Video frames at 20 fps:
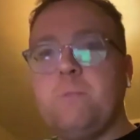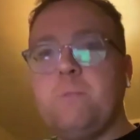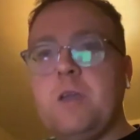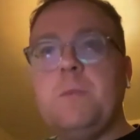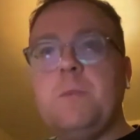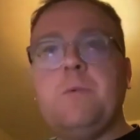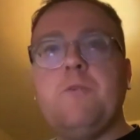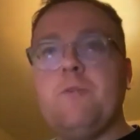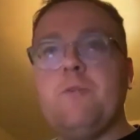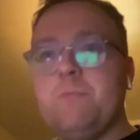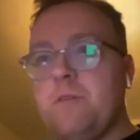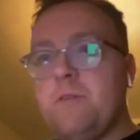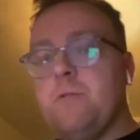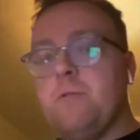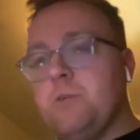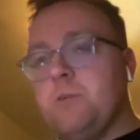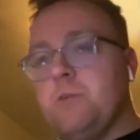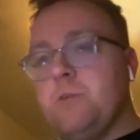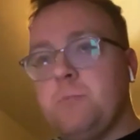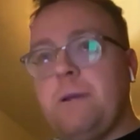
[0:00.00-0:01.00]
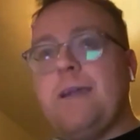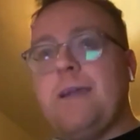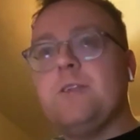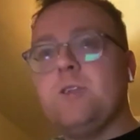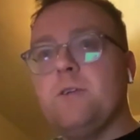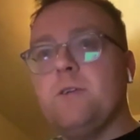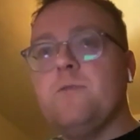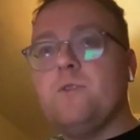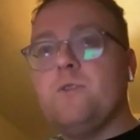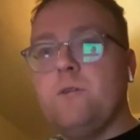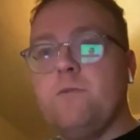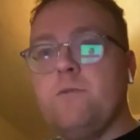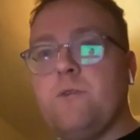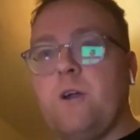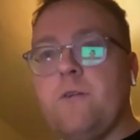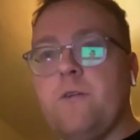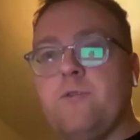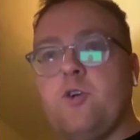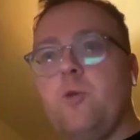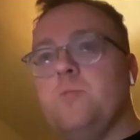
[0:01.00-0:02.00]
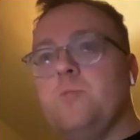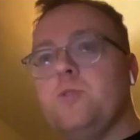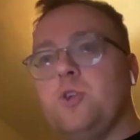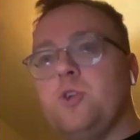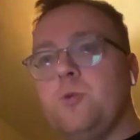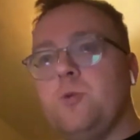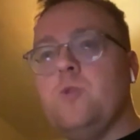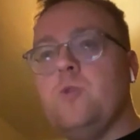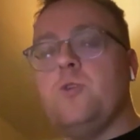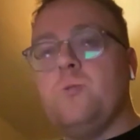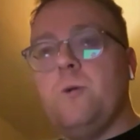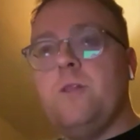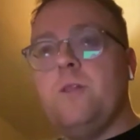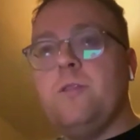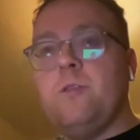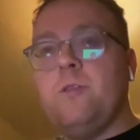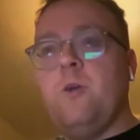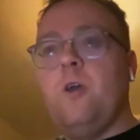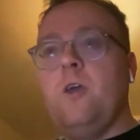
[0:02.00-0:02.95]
people from different perspectives have come to us with